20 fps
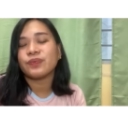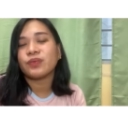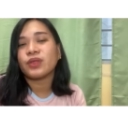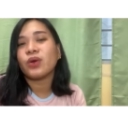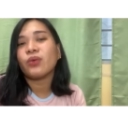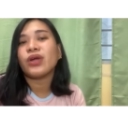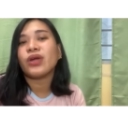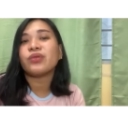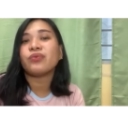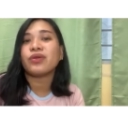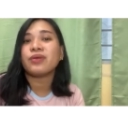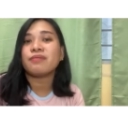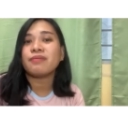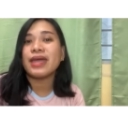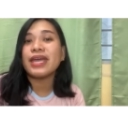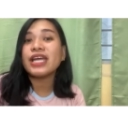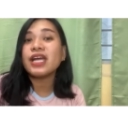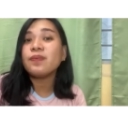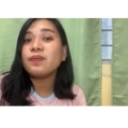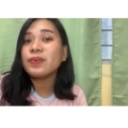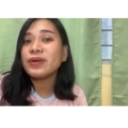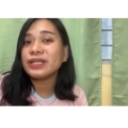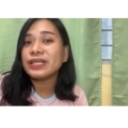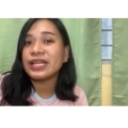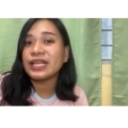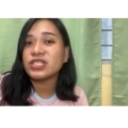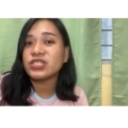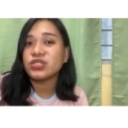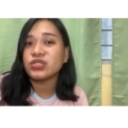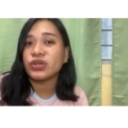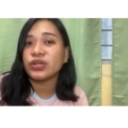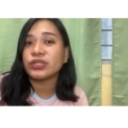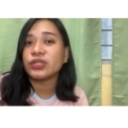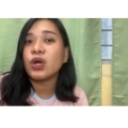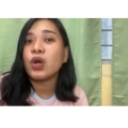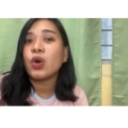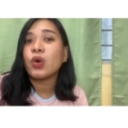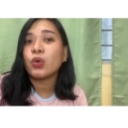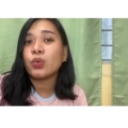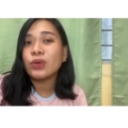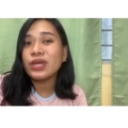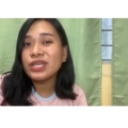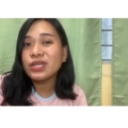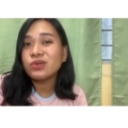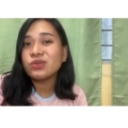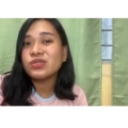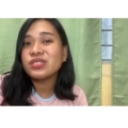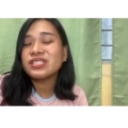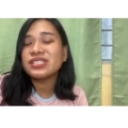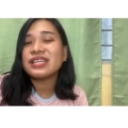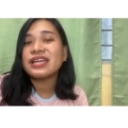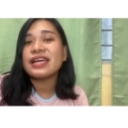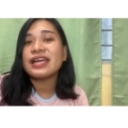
When we make a prediction, we use